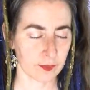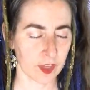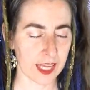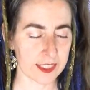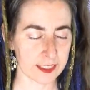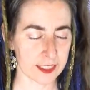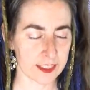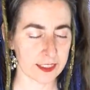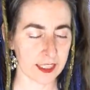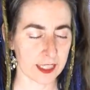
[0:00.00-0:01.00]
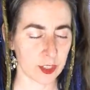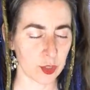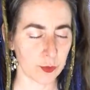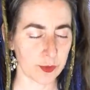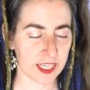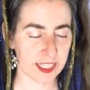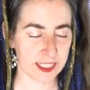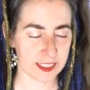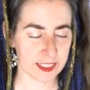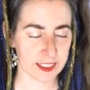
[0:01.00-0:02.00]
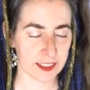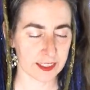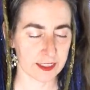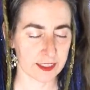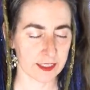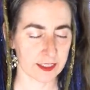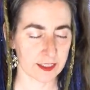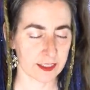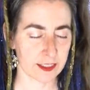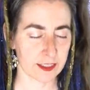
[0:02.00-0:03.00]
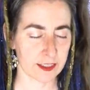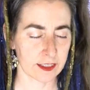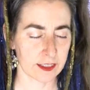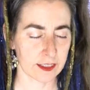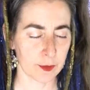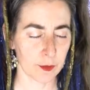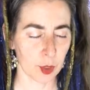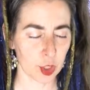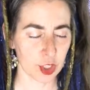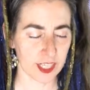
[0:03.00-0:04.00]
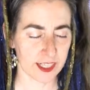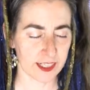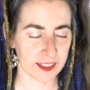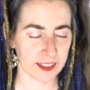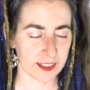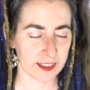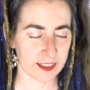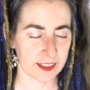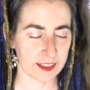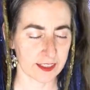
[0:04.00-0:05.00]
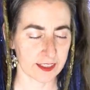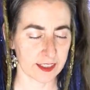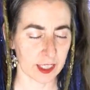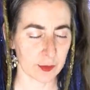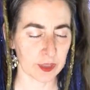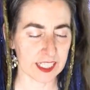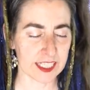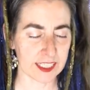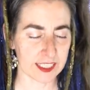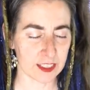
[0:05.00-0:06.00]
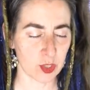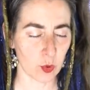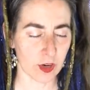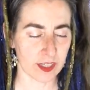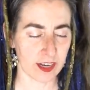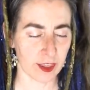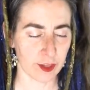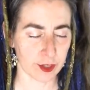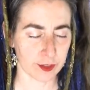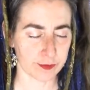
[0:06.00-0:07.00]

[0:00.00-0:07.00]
Endings and new beginnings merging and bleeding into one another.